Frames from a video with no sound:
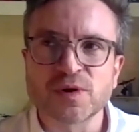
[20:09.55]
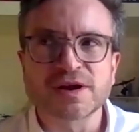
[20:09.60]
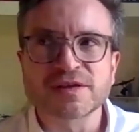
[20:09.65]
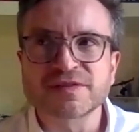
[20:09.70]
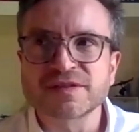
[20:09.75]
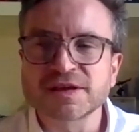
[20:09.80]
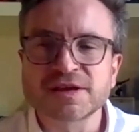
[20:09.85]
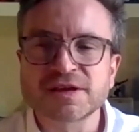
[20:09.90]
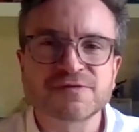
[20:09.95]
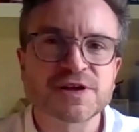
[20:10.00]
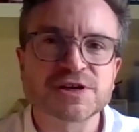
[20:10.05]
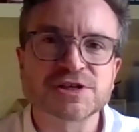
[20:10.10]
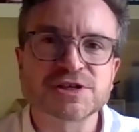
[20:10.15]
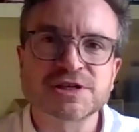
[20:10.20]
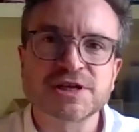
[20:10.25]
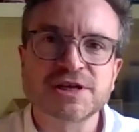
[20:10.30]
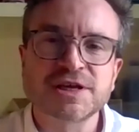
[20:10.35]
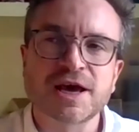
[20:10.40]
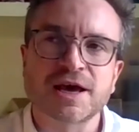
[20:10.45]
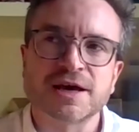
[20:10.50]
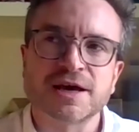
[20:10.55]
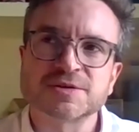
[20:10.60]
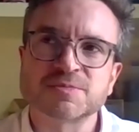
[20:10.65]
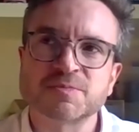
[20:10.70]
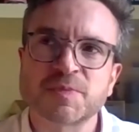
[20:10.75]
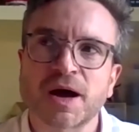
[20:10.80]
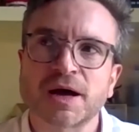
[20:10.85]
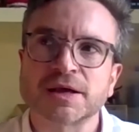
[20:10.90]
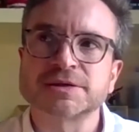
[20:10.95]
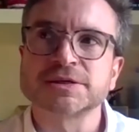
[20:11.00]
I think eventually yes,
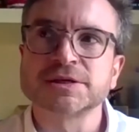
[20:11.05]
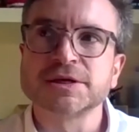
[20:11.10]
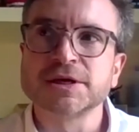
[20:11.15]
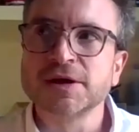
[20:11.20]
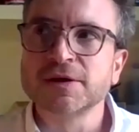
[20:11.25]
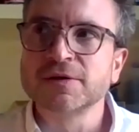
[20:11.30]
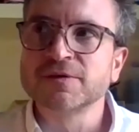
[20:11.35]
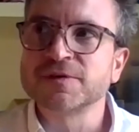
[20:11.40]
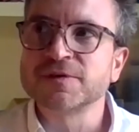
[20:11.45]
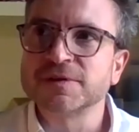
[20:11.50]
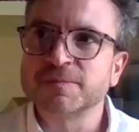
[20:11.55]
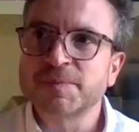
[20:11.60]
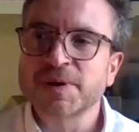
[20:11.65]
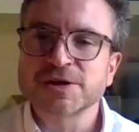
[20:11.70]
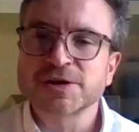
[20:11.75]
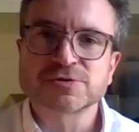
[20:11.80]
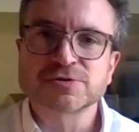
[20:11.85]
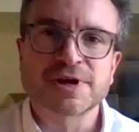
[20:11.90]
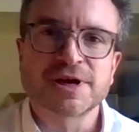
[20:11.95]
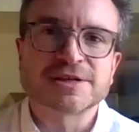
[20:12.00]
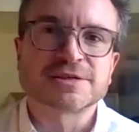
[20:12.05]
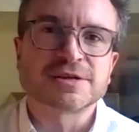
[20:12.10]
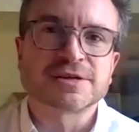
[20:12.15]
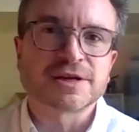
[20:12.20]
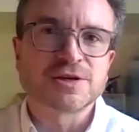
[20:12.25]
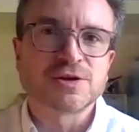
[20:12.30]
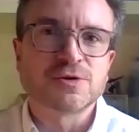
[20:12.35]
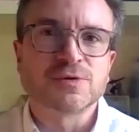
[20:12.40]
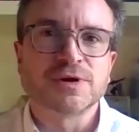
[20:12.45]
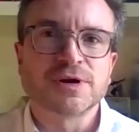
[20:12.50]
but for the petrol heads
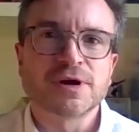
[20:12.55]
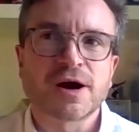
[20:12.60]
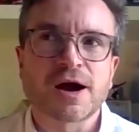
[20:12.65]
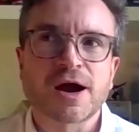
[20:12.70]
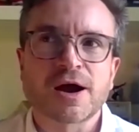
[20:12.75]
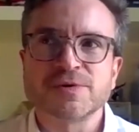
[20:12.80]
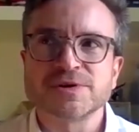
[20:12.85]
like you and I,